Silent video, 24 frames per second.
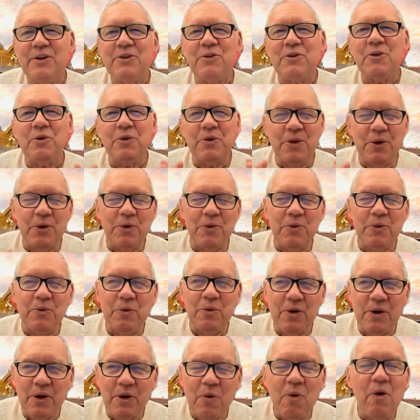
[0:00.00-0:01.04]
So although
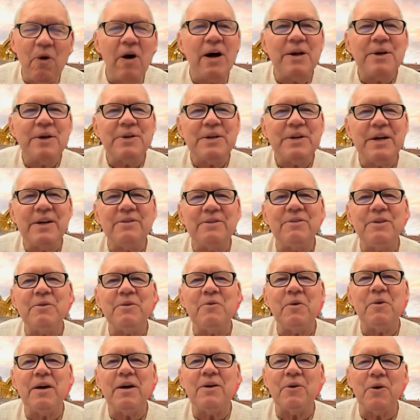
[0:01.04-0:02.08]
we're qualitatively
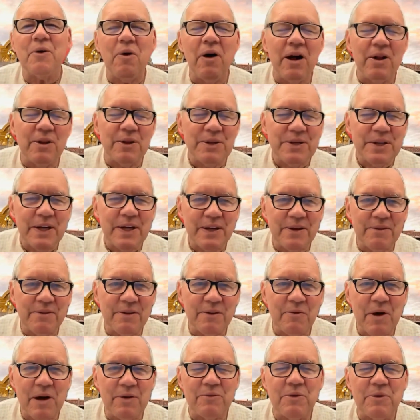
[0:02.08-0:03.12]

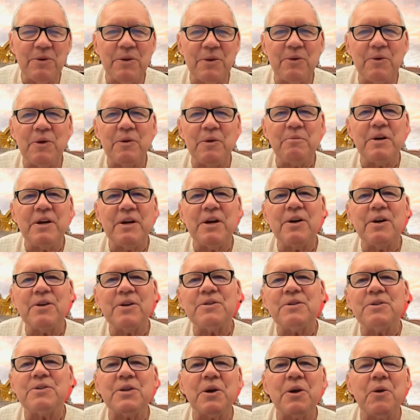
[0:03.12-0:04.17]
one with the Lord, because
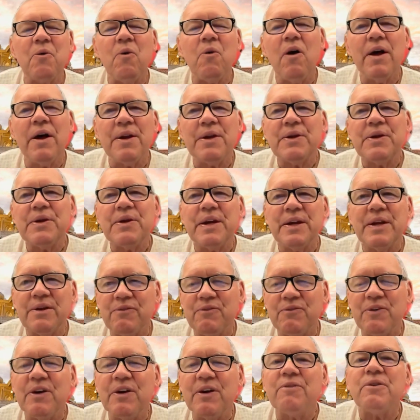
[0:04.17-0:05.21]
there's a
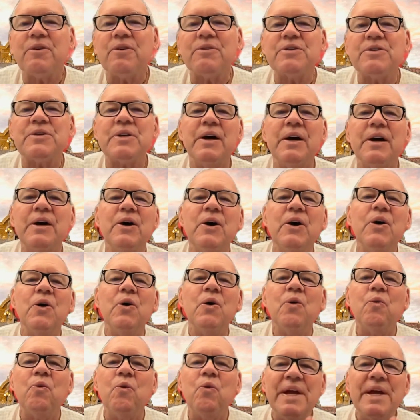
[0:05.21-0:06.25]
quantitative difference,
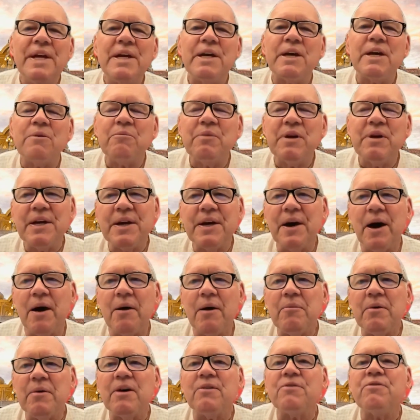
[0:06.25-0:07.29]
we can
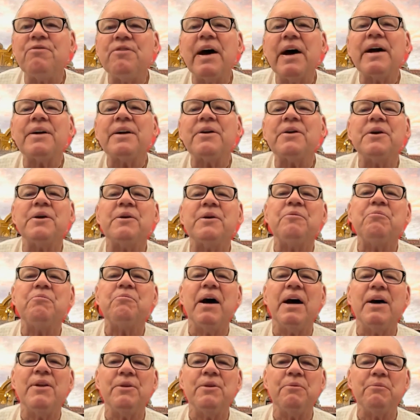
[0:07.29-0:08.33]
become affected
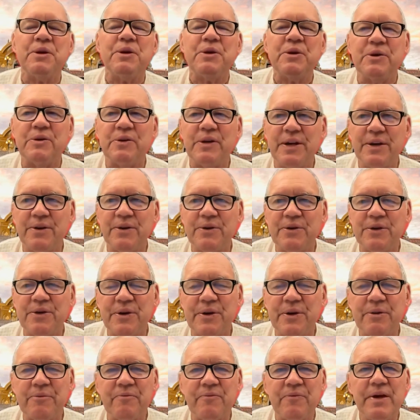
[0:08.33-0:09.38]
by the material
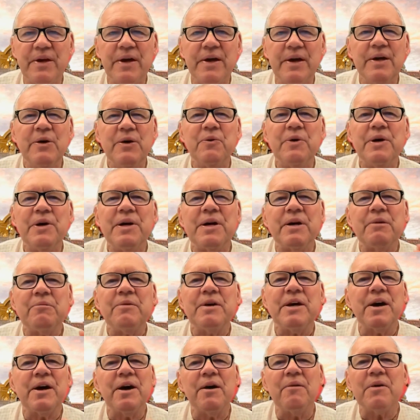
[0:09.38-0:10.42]
energy. We can
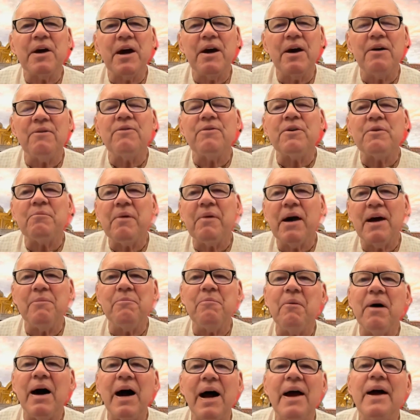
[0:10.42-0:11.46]
become covered by
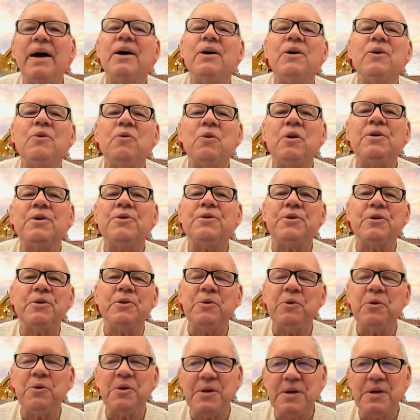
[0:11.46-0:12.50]
Maya, whereas the
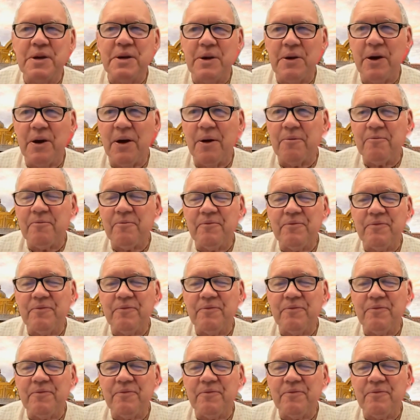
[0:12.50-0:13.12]
Lord cannot.